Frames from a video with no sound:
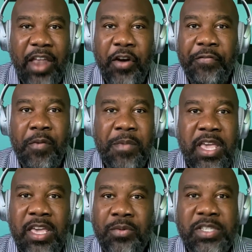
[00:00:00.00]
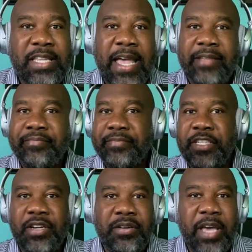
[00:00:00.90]
I know for me, it was like,
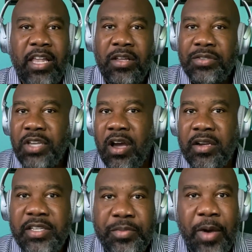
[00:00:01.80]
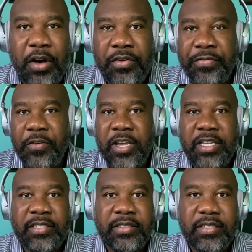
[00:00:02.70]
you know, hello, darkness, my old
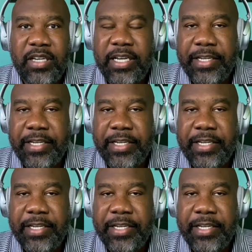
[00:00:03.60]
friend.